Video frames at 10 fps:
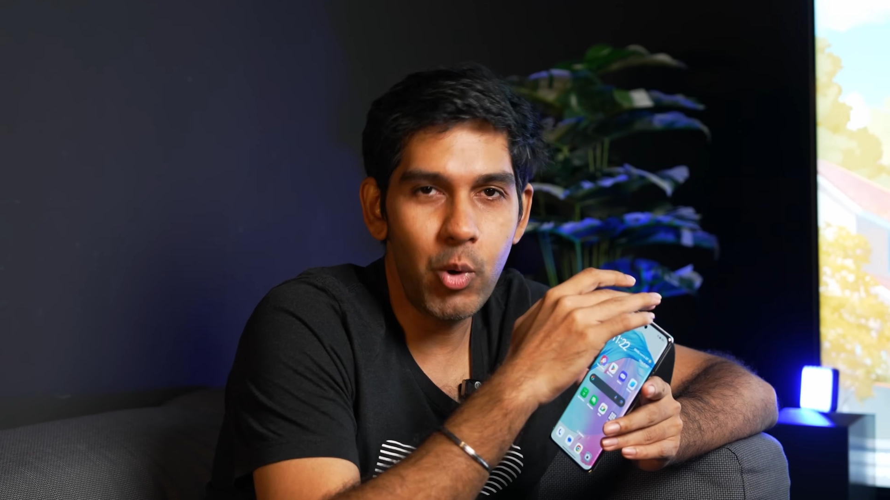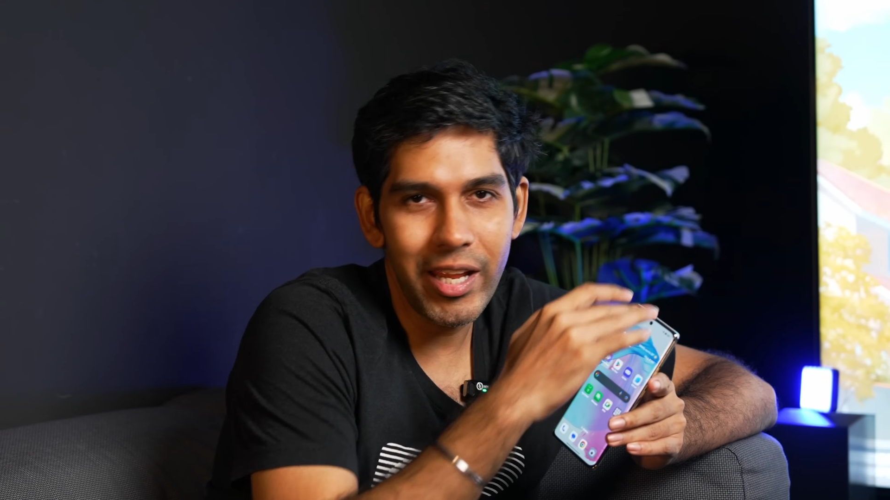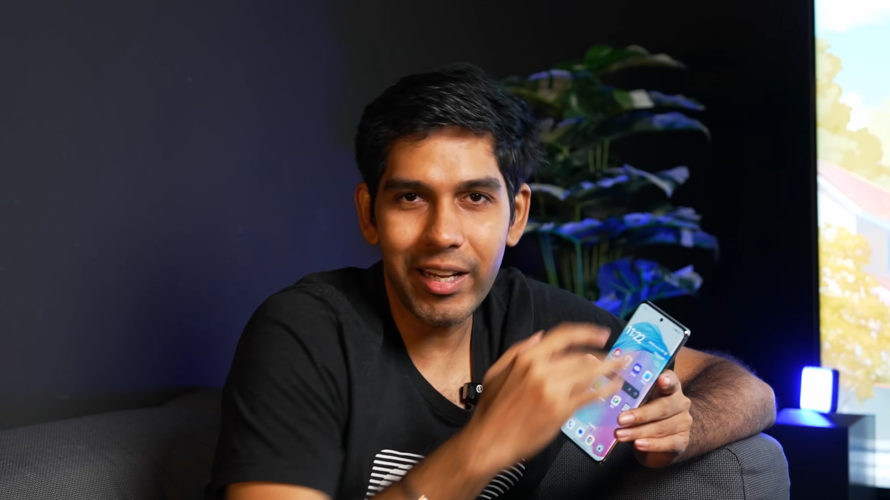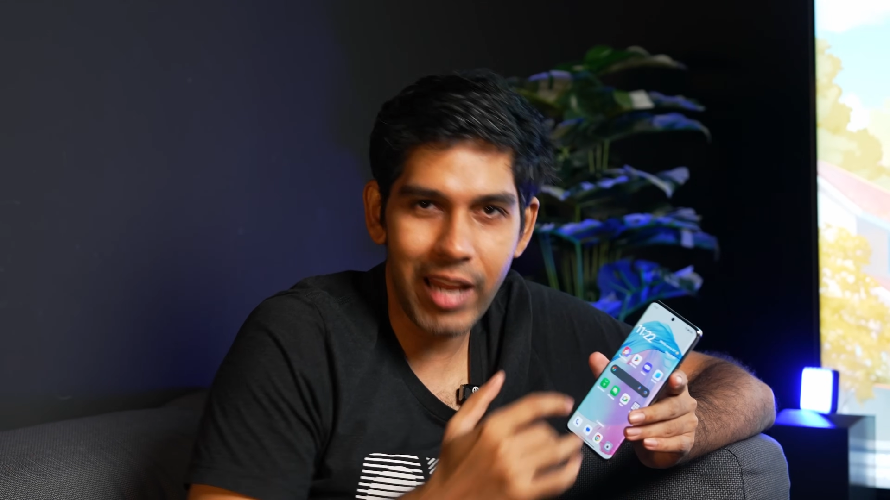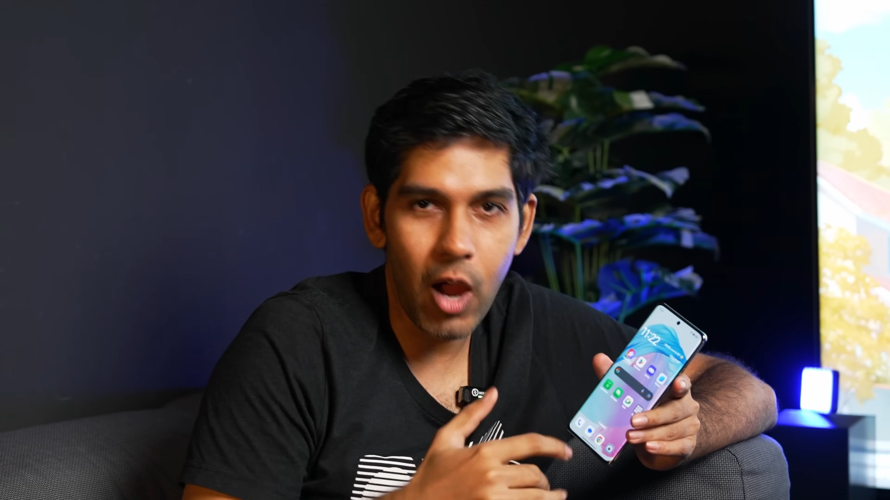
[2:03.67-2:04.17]

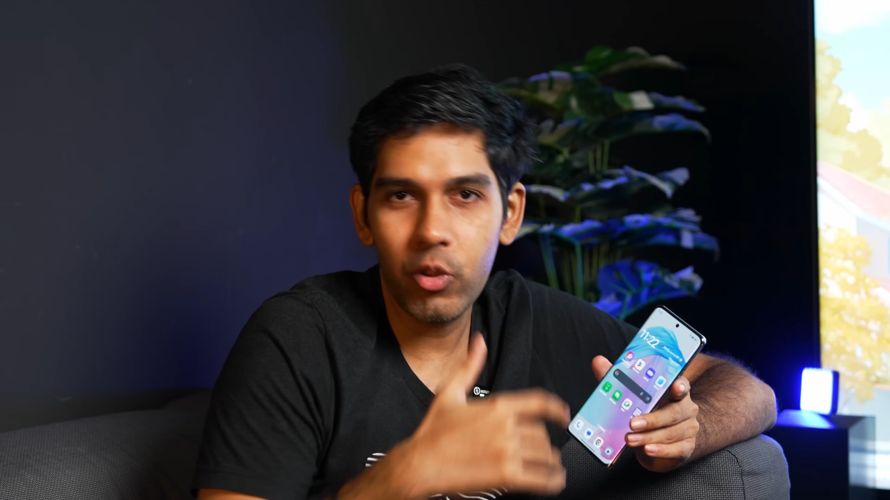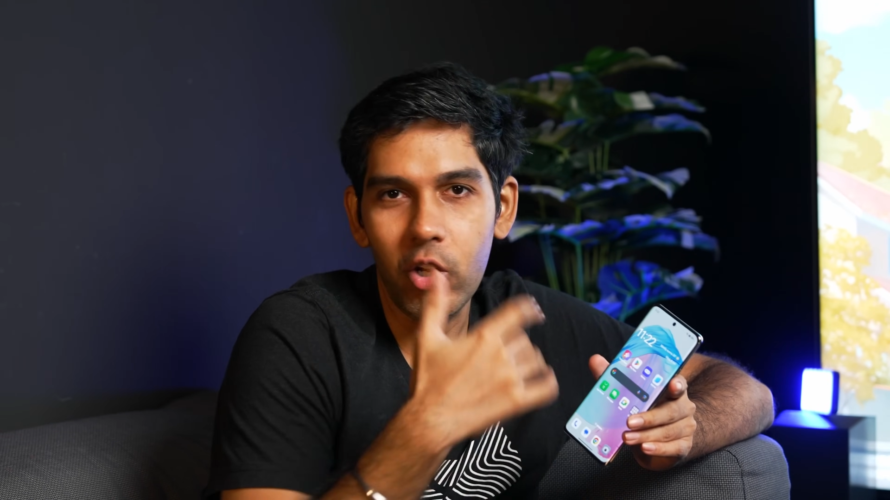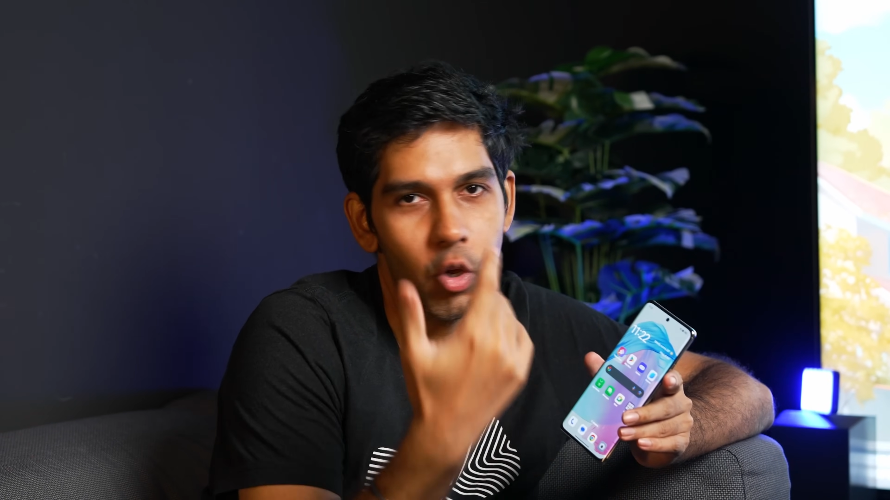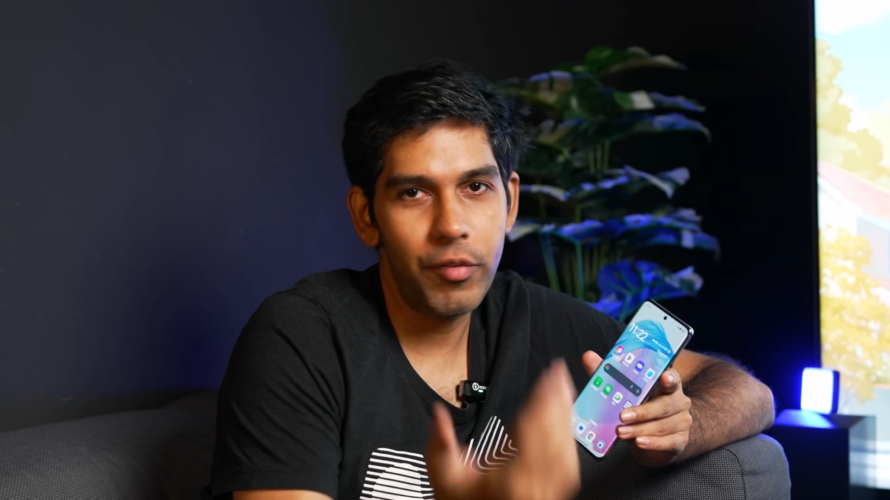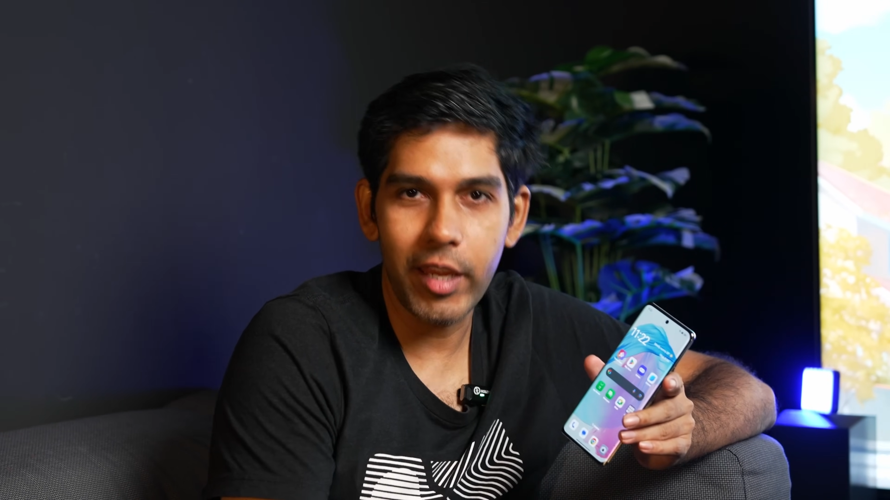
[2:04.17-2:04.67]
pulling down
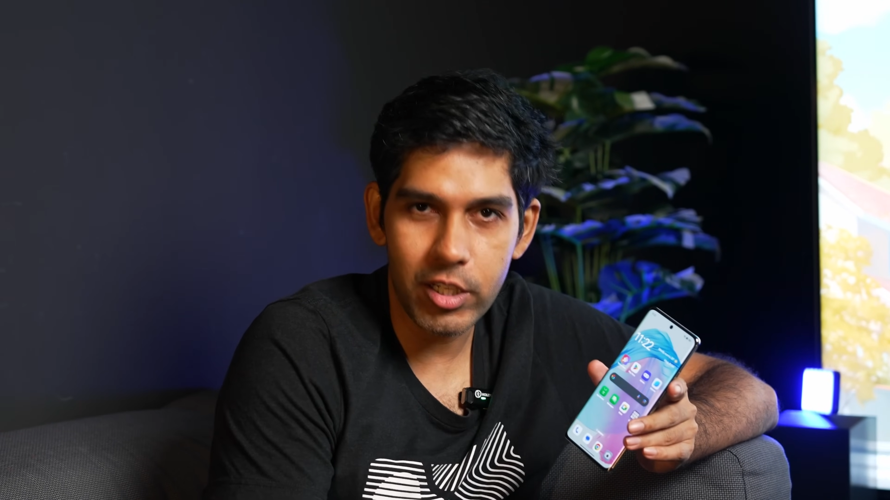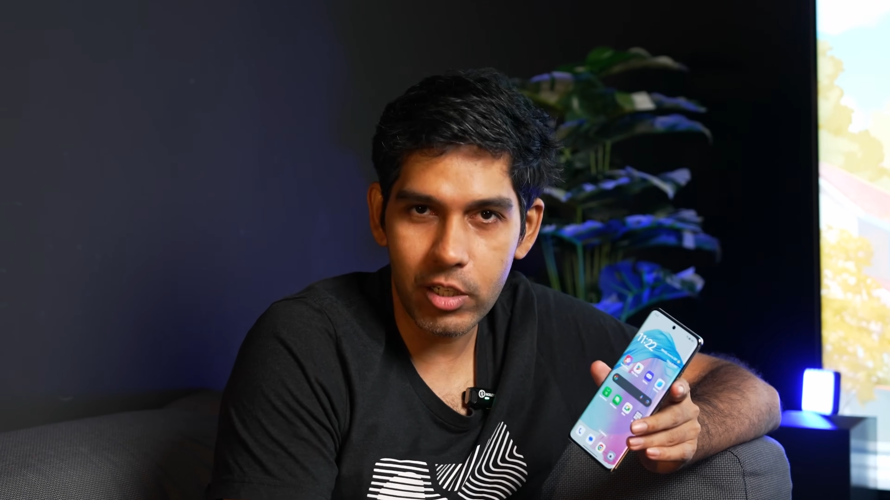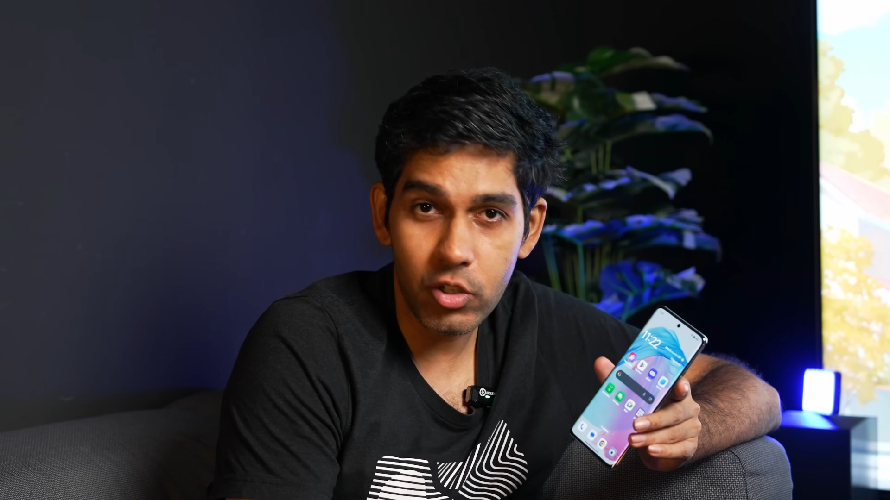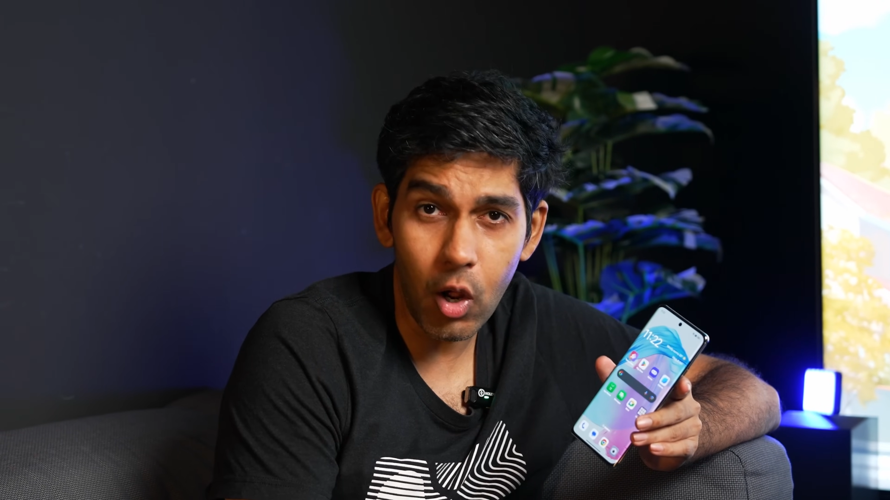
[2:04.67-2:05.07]
the notification